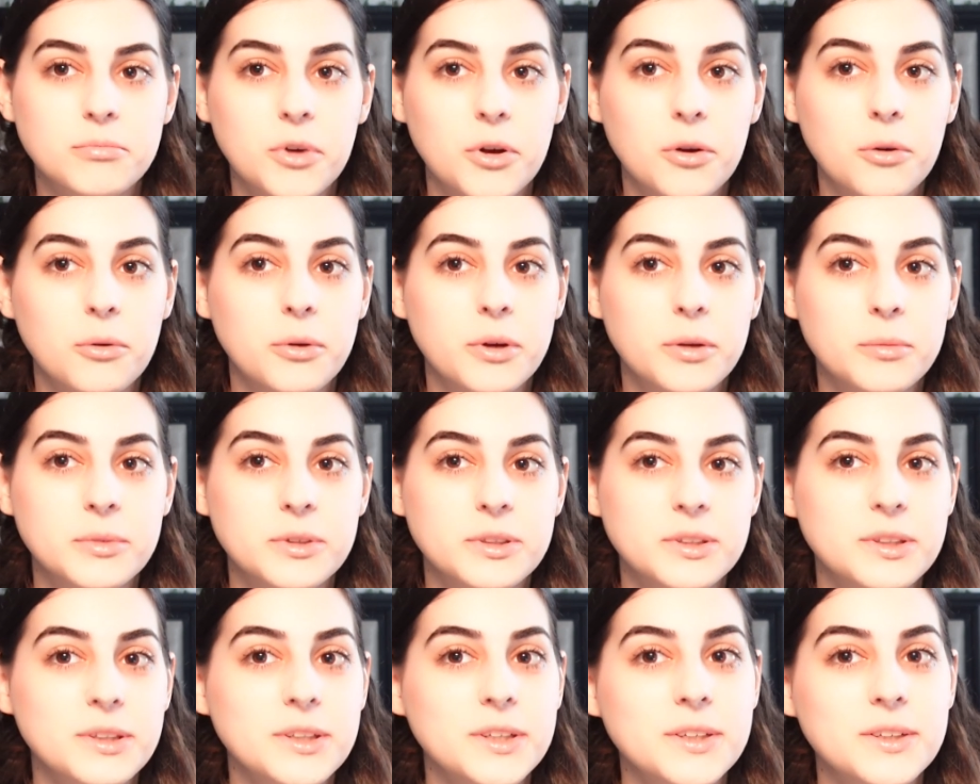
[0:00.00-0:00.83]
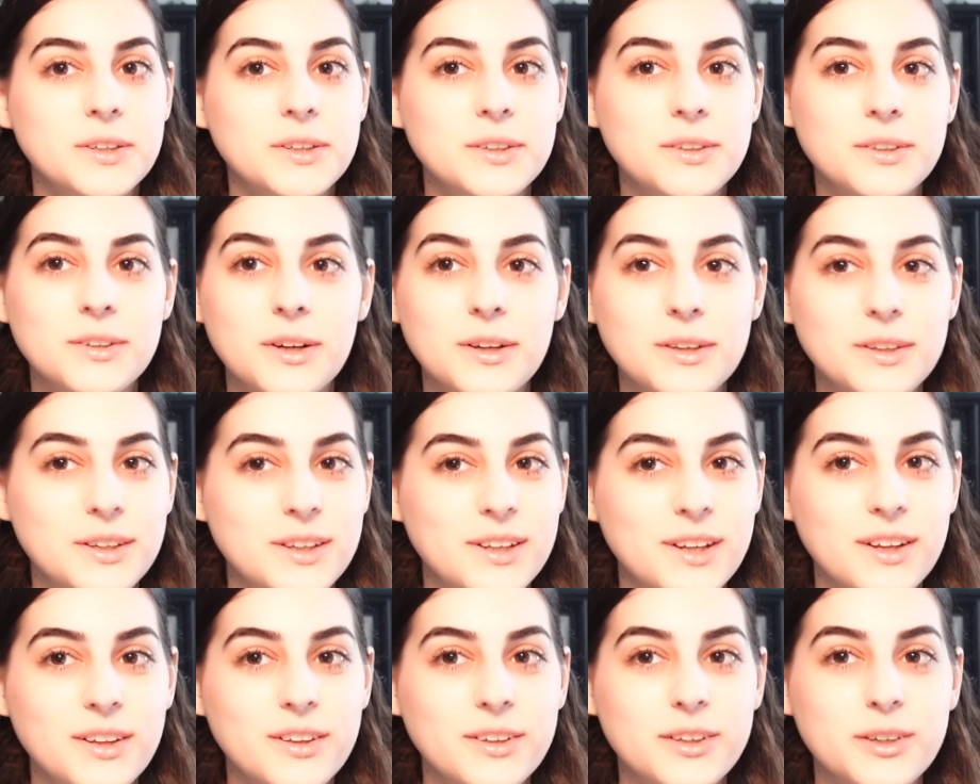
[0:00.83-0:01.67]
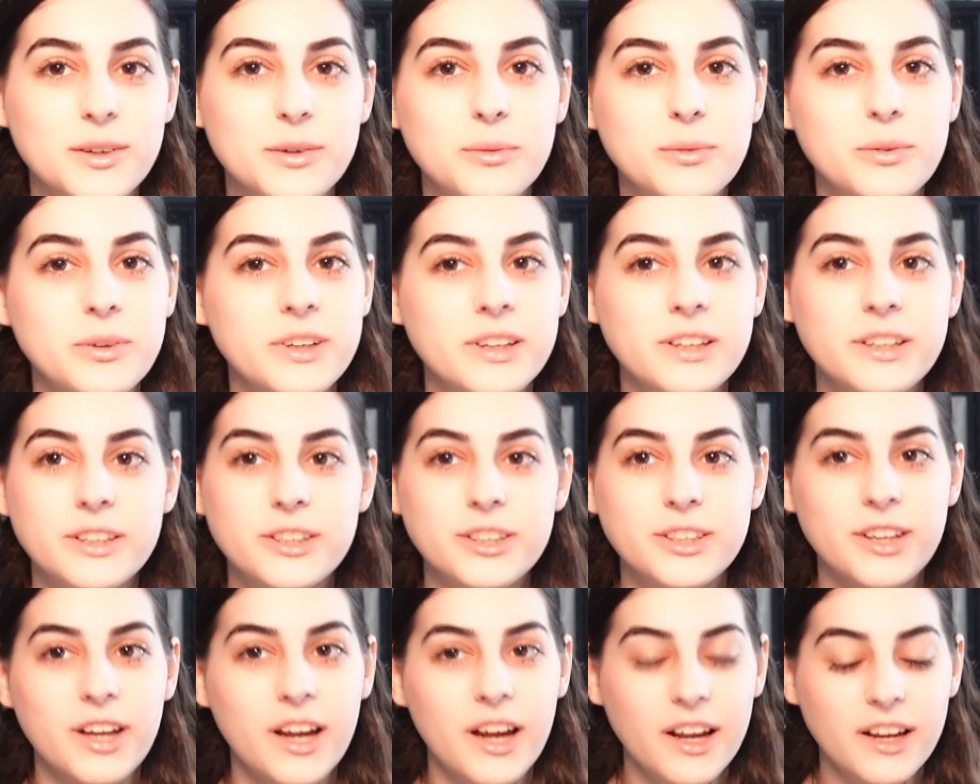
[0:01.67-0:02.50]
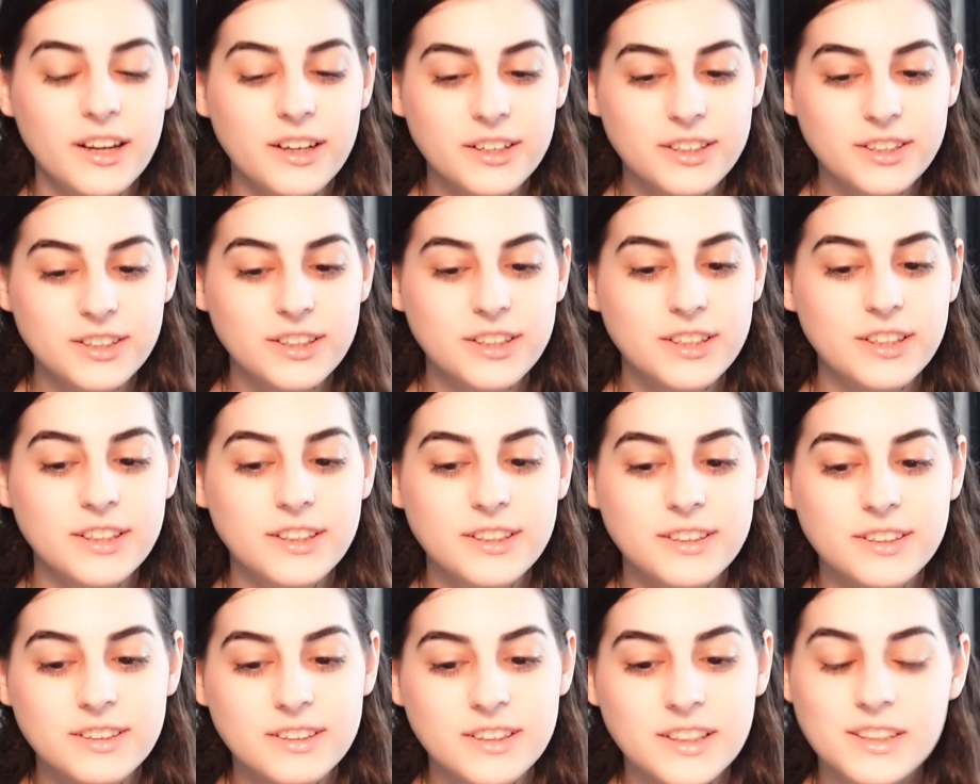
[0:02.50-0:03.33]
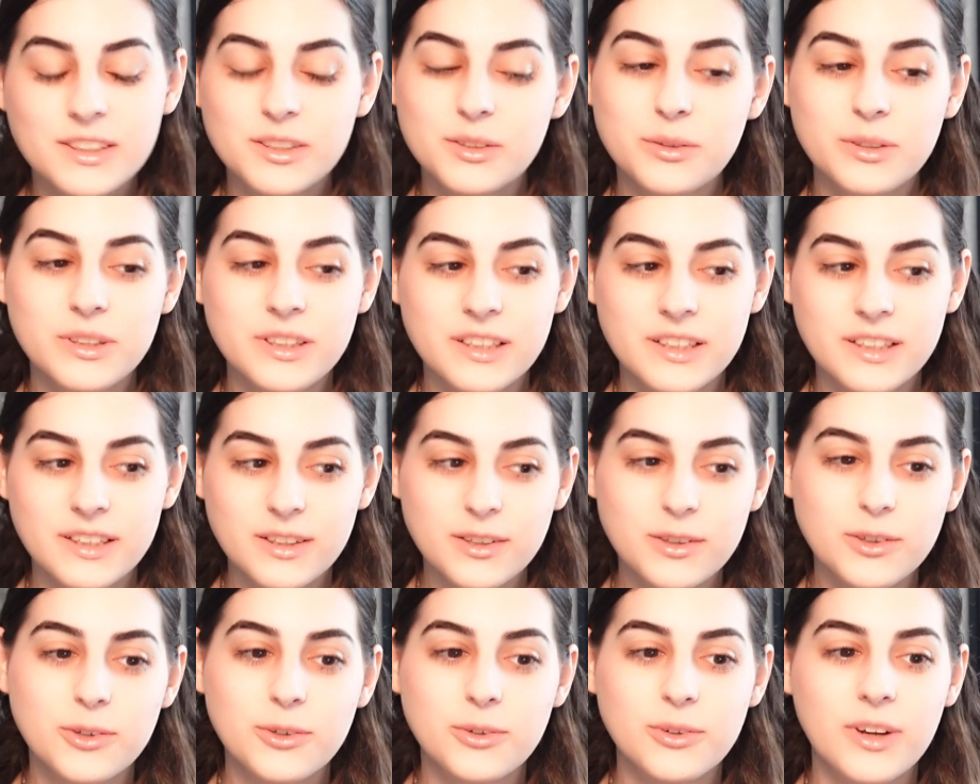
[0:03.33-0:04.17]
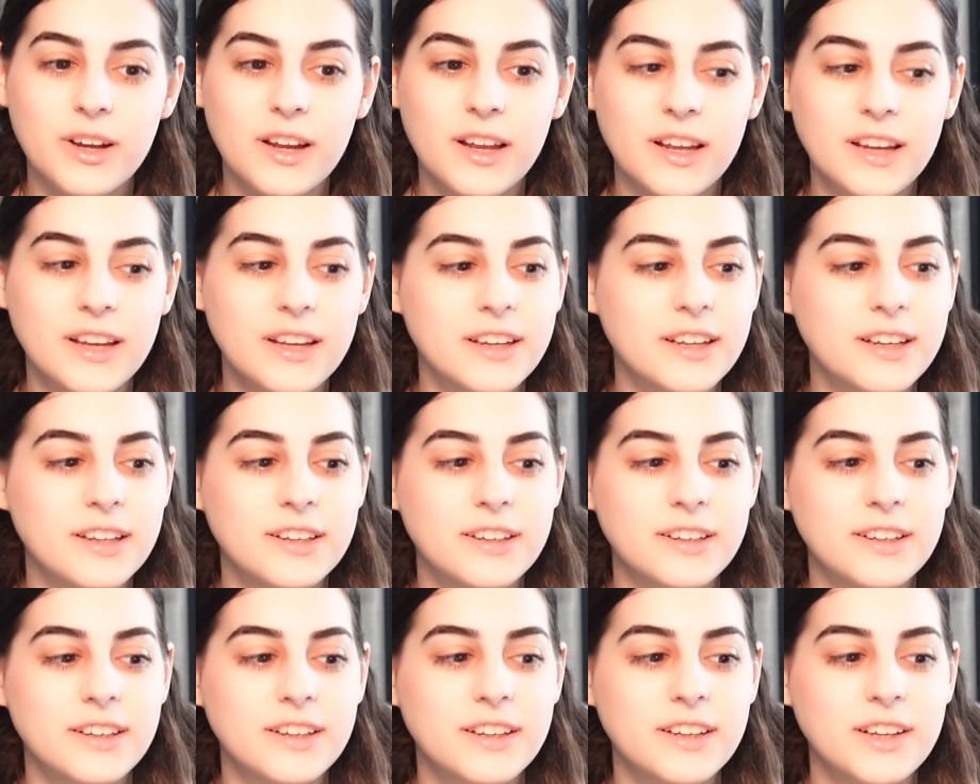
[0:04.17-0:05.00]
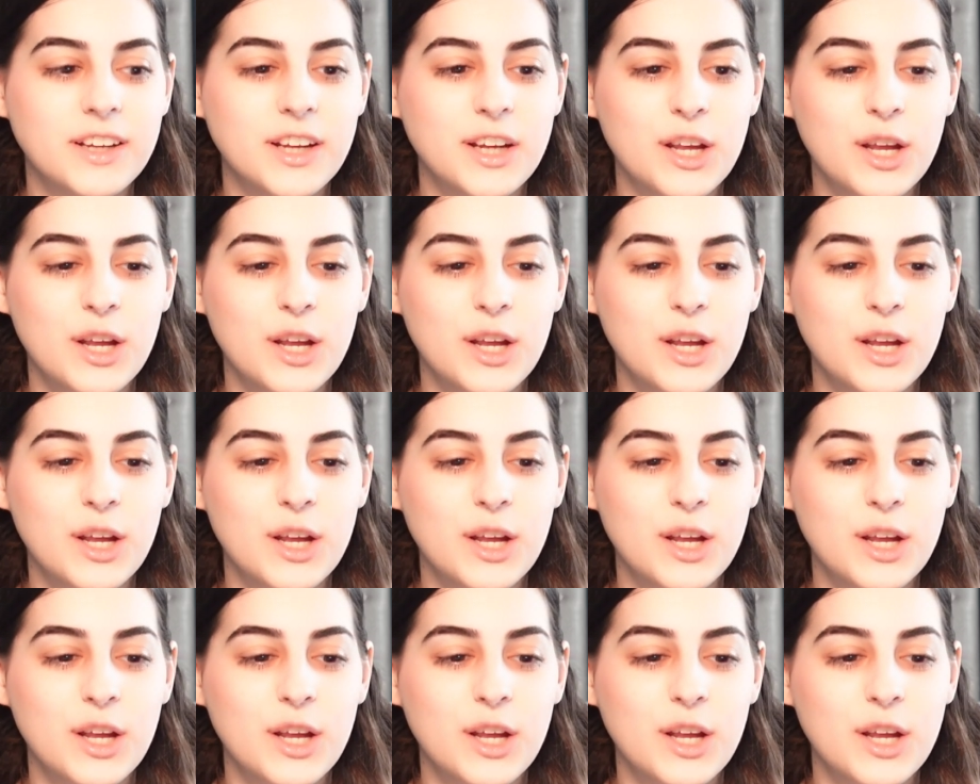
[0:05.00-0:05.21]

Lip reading: him and Selena got together, which I actually think is really cute. And